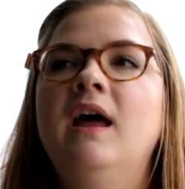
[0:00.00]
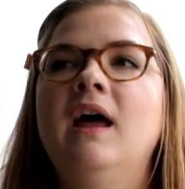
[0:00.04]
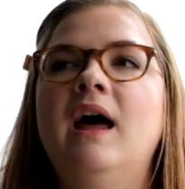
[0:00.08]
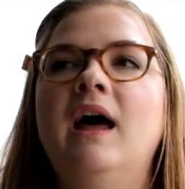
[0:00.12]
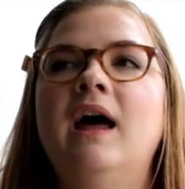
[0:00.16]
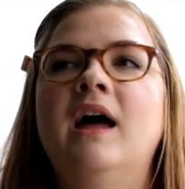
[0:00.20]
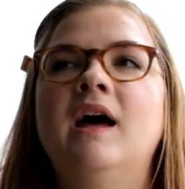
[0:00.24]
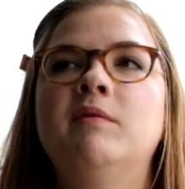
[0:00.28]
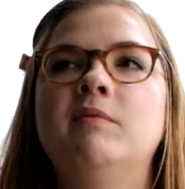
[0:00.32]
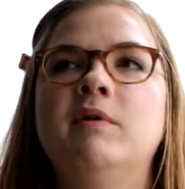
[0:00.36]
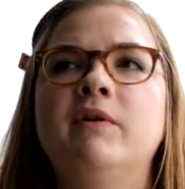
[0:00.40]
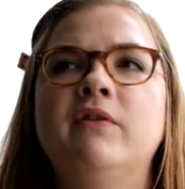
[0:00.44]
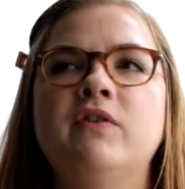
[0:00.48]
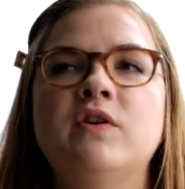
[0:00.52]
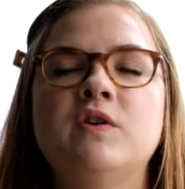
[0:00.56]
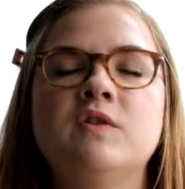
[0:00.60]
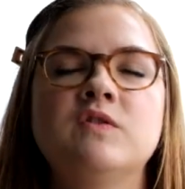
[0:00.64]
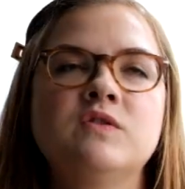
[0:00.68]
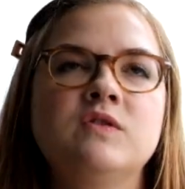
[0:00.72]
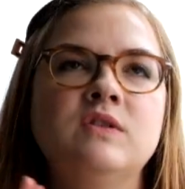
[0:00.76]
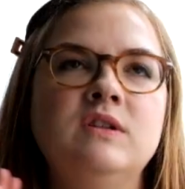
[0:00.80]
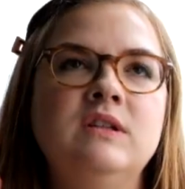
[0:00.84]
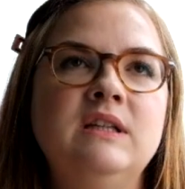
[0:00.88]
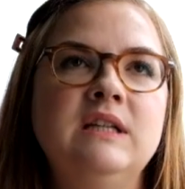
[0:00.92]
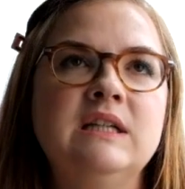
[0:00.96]
Um, I've
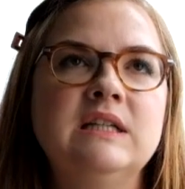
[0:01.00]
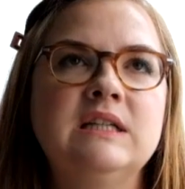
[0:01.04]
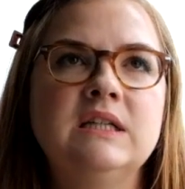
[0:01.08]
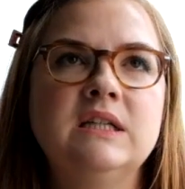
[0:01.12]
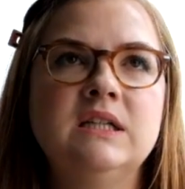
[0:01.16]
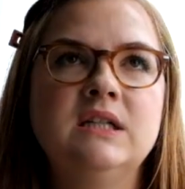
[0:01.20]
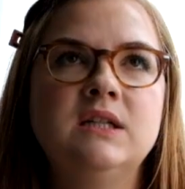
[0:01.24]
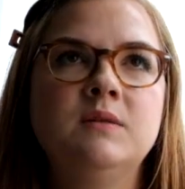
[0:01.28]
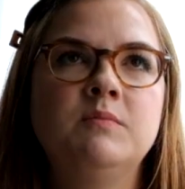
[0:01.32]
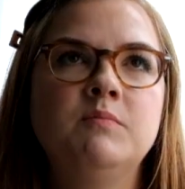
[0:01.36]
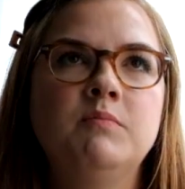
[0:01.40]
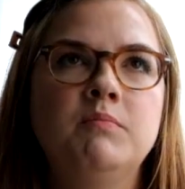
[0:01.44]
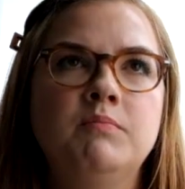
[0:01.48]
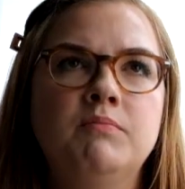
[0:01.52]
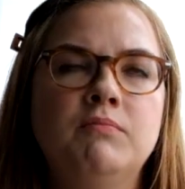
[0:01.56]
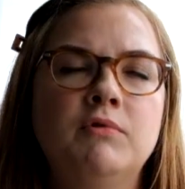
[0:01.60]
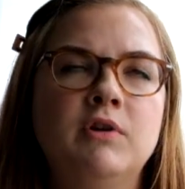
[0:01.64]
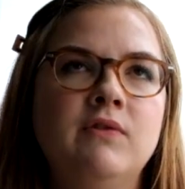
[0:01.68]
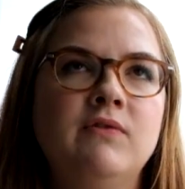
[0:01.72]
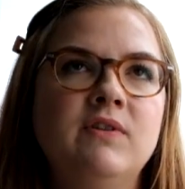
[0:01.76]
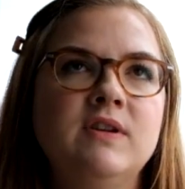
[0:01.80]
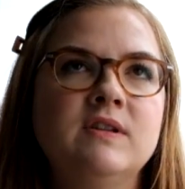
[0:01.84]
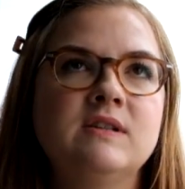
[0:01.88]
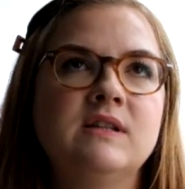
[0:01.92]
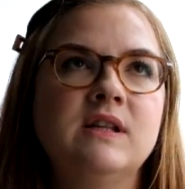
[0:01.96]
also knitted
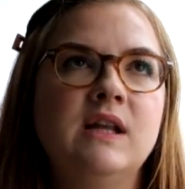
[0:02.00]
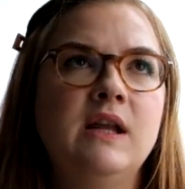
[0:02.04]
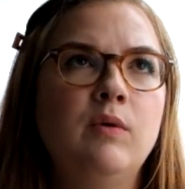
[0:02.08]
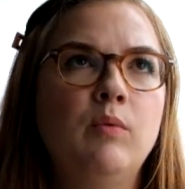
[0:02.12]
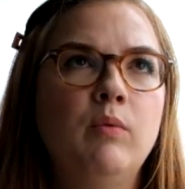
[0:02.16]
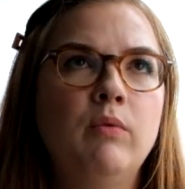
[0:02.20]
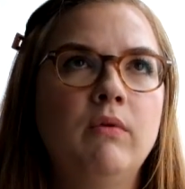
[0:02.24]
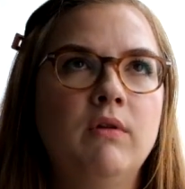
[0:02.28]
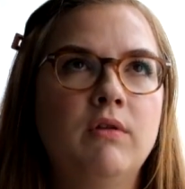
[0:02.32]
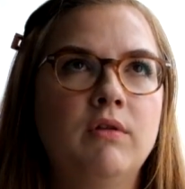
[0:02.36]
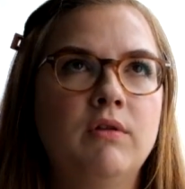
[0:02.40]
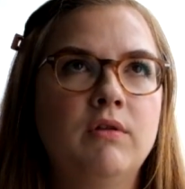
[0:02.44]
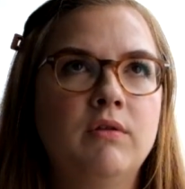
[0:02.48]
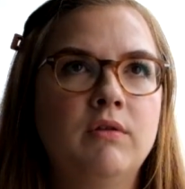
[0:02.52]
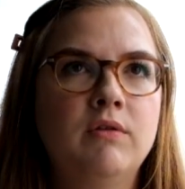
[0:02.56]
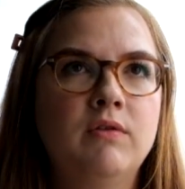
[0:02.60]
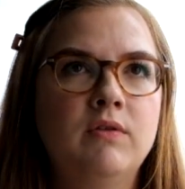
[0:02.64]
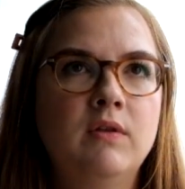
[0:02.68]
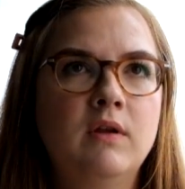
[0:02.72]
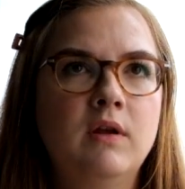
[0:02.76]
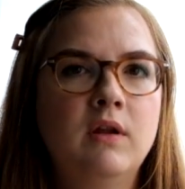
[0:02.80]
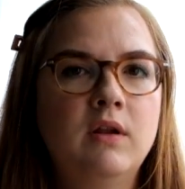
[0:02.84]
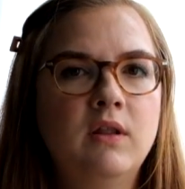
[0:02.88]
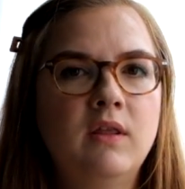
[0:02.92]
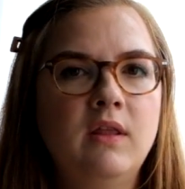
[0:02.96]
previously with
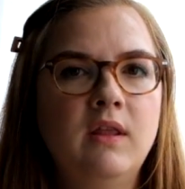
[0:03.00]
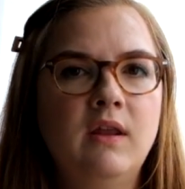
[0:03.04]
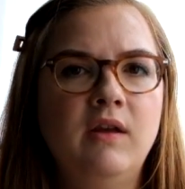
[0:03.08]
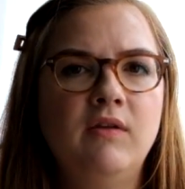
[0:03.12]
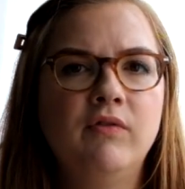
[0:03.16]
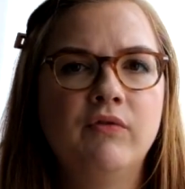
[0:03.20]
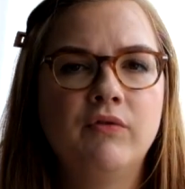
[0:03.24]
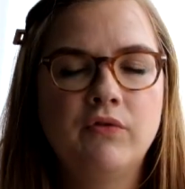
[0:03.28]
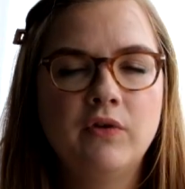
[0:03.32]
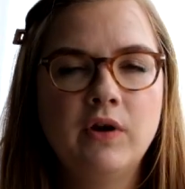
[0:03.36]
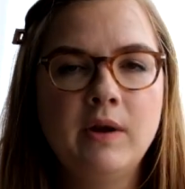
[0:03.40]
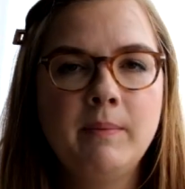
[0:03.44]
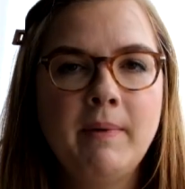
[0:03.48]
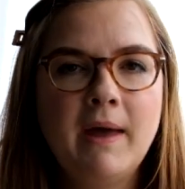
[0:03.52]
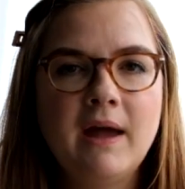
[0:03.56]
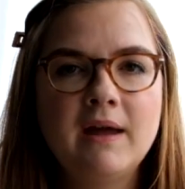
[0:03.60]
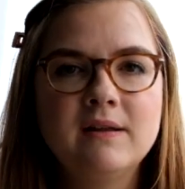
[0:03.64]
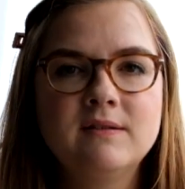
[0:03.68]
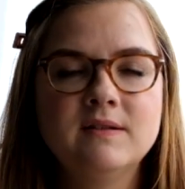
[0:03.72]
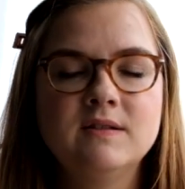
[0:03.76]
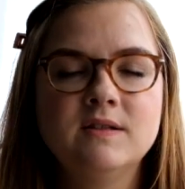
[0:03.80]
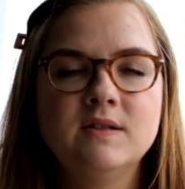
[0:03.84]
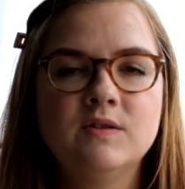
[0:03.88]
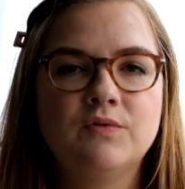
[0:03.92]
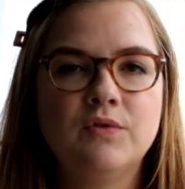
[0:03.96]
the free
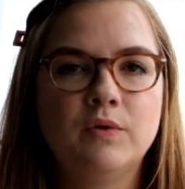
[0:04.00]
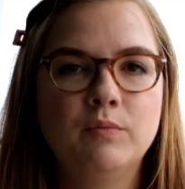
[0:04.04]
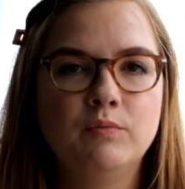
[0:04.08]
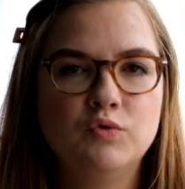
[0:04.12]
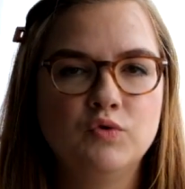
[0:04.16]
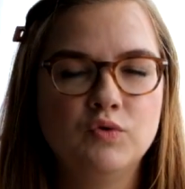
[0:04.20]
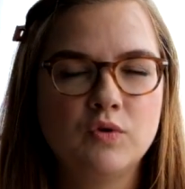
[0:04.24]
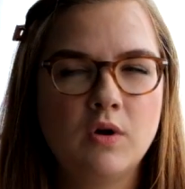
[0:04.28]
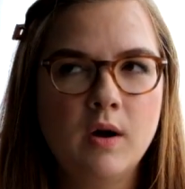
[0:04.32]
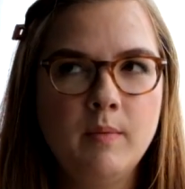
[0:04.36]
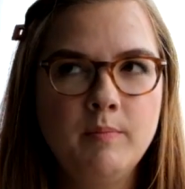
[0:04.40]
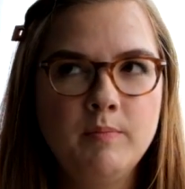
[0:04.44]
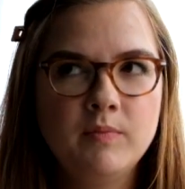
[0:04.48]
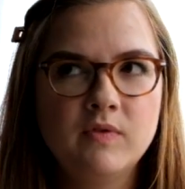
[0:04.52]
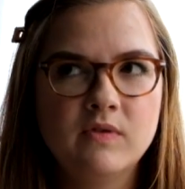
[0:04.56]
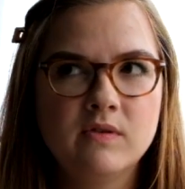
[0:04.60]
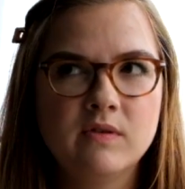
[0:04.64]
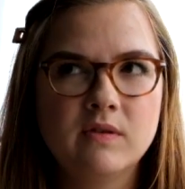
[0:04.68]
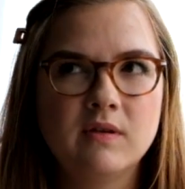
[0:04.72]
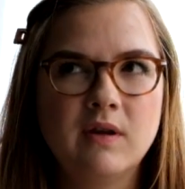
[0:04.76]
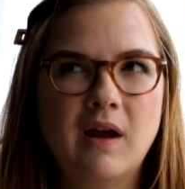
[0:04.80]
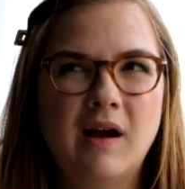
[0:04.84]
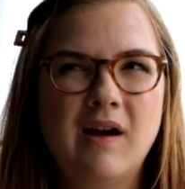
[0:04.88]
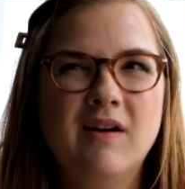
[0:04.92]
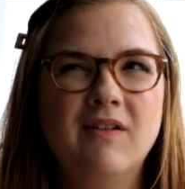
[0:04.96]
patterns from
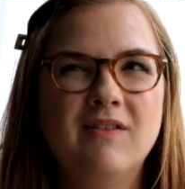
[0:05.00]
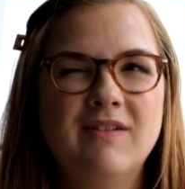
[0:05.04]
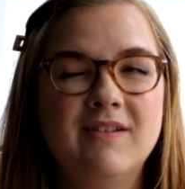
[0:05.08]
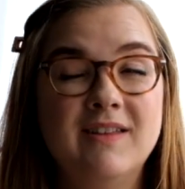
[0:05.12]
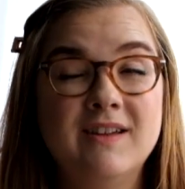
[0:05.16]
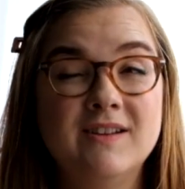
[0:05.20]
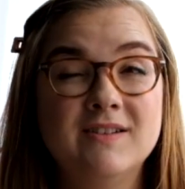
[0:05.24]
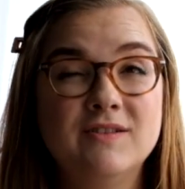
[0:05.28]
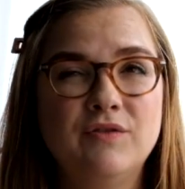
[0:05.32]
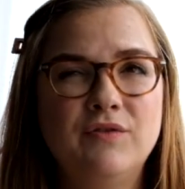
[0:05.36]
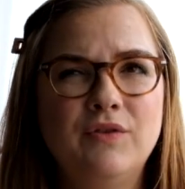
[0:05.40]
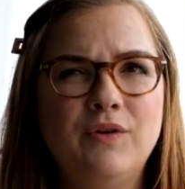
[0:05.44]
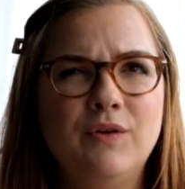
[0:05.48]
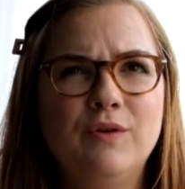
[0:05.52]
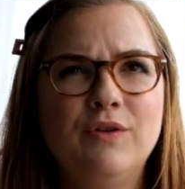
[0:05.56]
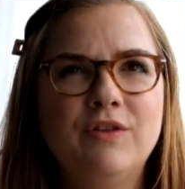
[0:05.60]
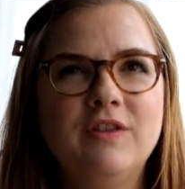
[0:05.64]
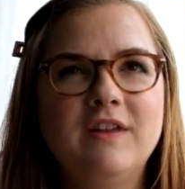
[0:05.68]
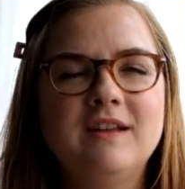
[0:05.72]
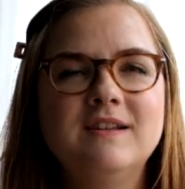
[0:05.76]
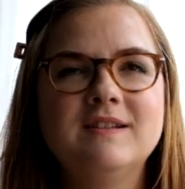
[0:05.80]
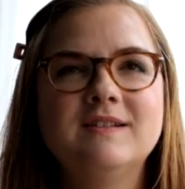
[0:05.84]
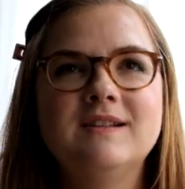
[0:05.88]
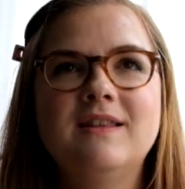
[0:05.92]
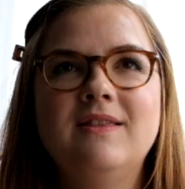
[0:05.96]
Drops. However, there's a few
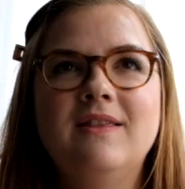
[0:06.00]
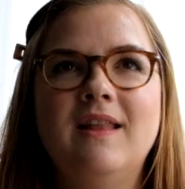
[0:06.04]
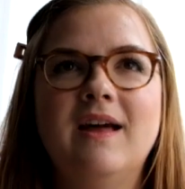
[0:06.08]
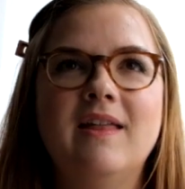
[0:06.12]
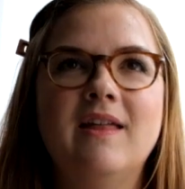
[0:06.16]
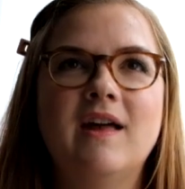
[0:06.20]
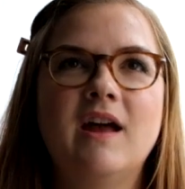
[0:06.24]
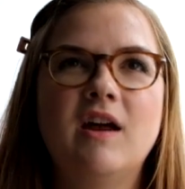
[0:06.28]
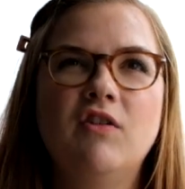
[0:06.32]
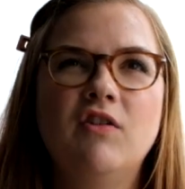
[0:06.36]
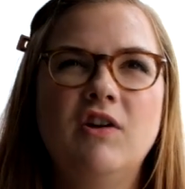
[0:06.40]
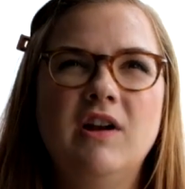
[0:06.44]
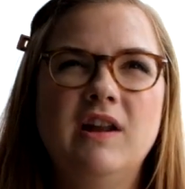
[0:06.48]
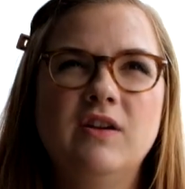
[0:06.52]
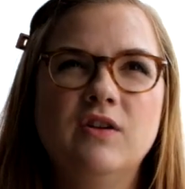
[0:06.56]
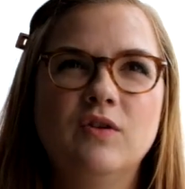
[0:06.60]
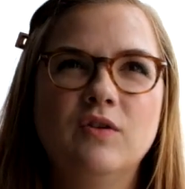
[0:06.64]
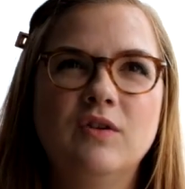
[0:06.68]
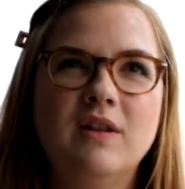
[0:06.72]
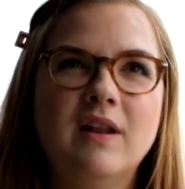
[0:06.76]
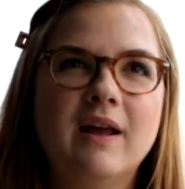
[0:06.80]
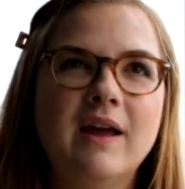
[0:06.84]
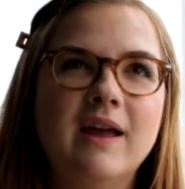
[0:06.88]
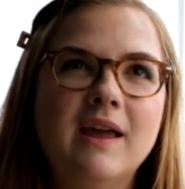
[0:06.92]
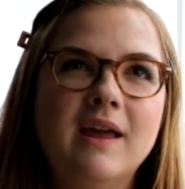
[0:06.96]
things in there that I really
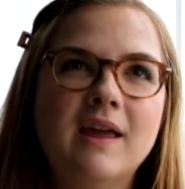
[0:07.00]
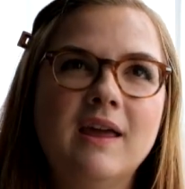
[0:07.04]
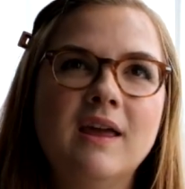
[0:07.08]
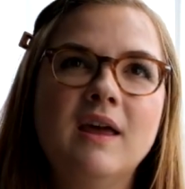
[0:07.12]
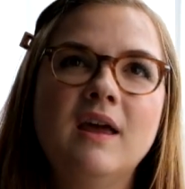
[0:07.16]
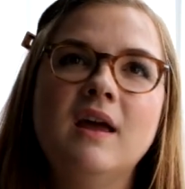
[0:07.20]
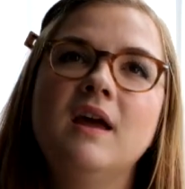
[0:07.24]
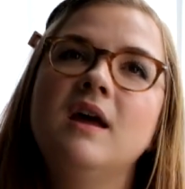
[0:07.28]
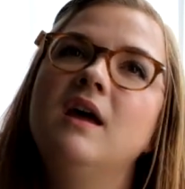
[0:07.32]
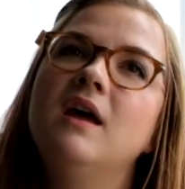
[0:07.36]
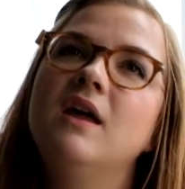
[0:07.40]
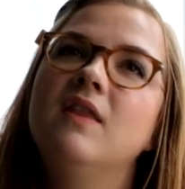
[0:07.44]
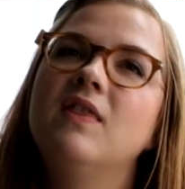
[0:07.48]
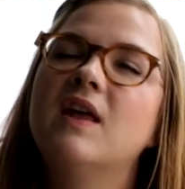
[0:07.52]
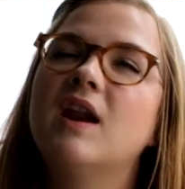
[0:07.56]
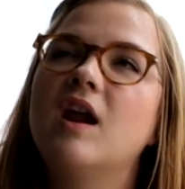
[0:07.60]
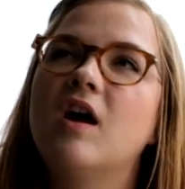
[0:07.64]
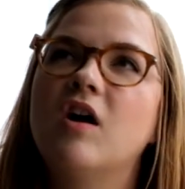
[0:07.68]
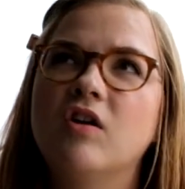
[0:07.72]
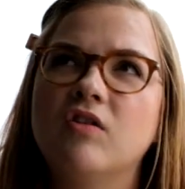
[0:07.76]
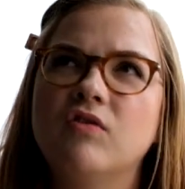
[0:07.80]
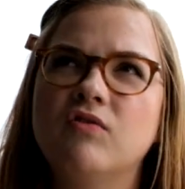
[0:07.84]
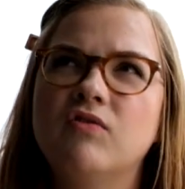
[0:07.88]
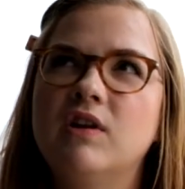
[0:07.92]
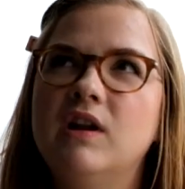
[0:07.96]
don't like that
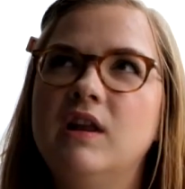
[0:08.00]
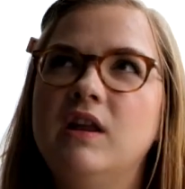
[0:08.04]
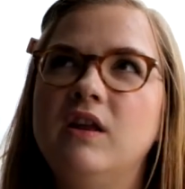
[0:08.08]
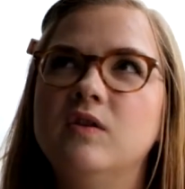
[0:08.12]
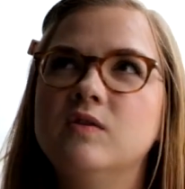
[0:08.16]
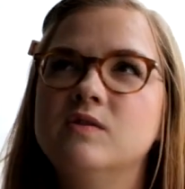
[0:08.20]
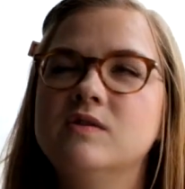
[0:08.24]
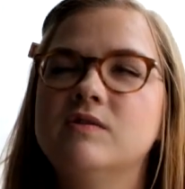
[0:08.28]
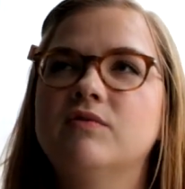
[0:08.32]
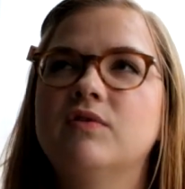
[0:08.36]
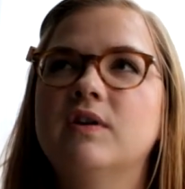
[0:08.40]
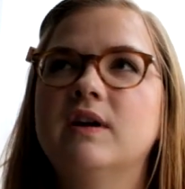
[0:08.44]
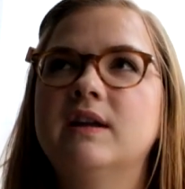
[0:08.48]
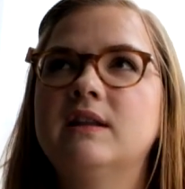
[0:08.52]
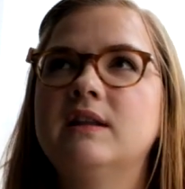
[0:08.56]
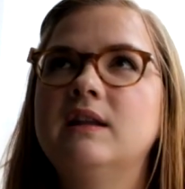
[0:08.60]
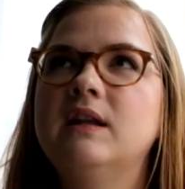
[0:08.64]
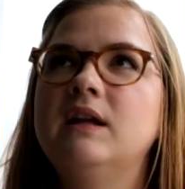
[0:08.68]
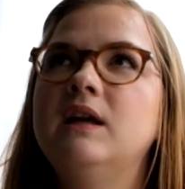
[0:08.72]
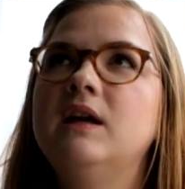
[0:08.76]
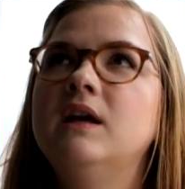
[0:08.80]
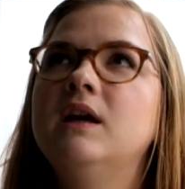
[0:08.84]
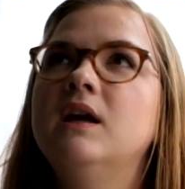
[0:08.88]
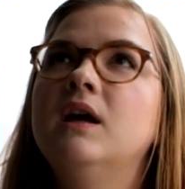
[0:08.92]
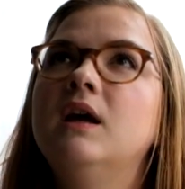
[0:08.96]
aren't really
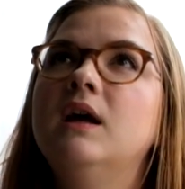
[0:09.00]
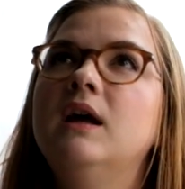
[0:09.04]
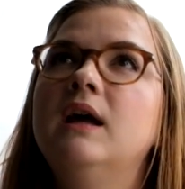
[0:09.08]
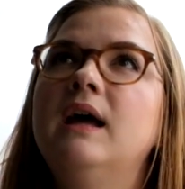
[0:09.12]
user-friendly.